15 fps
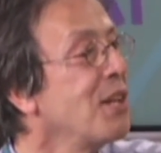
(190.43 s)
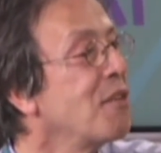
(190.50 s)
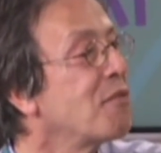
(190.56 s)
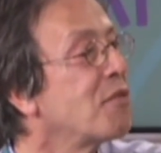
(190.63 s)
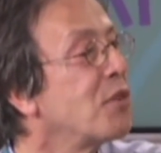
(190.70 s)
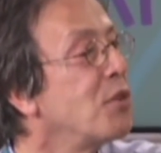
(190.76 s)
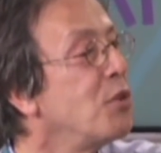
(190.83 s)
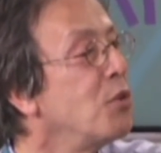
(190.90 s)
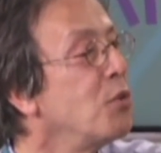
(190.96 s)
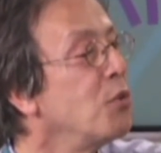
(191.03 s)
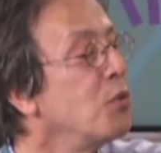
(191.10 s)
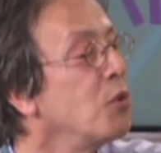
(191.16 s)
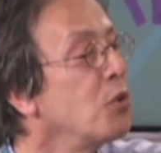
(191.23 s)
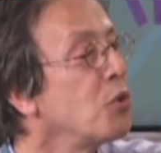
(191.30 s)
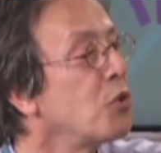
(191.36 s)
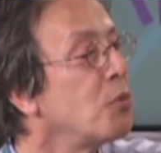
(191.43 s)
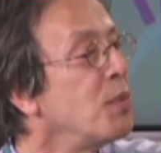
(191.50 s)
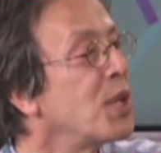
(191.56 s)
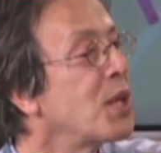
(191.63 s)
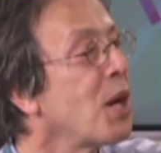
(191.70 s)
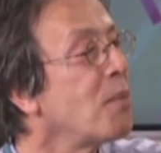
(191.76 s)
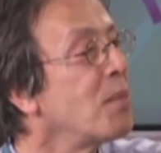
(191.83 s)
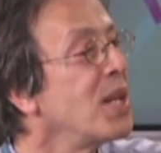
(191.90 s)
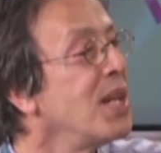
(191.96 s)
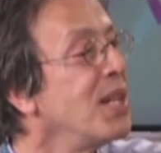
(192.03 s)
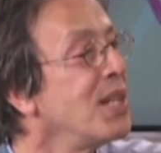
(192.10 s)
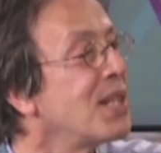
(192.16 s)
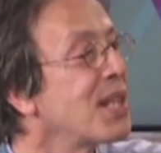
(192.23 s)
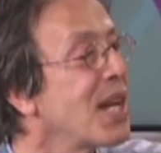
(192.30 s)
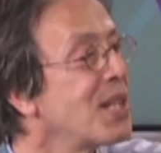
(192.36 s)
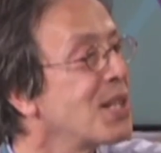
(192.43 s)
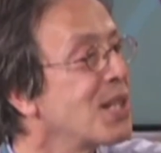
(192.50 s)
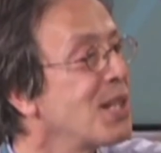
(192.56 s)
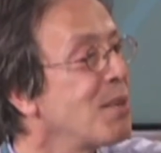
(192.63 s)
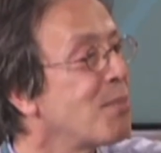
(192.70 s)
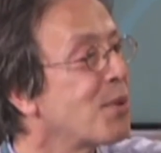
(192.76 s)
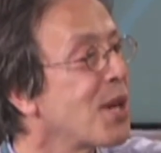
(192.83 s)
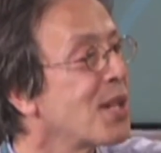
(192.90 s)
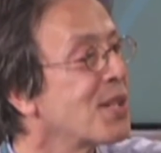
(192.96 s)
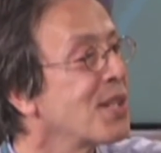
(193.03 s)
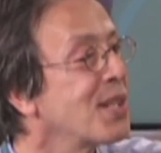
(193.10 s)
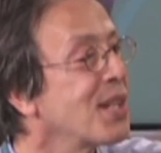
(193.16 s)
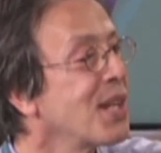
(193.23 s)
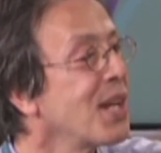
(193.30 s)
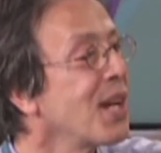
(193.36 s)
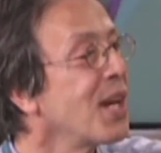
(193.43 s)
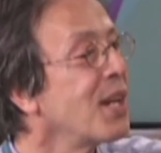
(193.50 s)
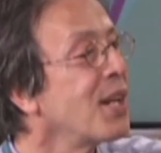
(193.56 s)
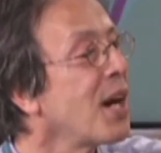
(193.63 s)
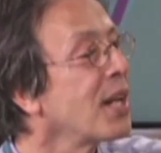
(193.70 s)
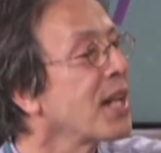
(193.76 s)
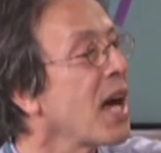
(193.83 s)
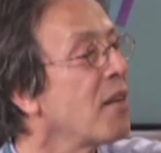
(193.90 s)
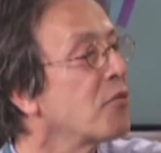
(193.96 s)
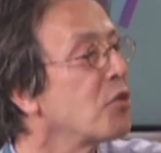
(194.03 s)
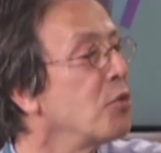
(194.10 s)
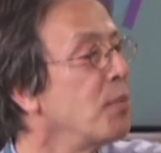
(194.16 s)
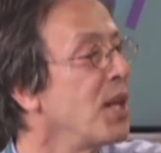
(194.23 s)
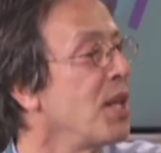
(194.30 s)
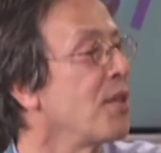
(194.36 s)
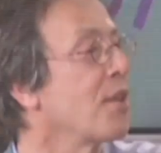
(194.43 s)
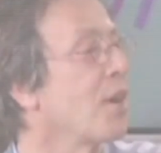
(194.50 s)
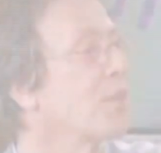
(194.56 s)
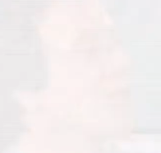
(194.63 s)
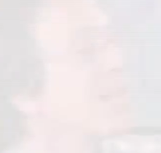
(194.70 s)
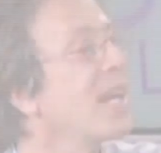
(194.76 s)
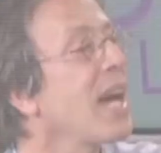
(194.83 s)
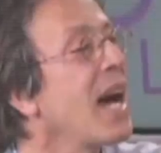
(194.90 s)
for you to become intensely present and not have too many thoughts.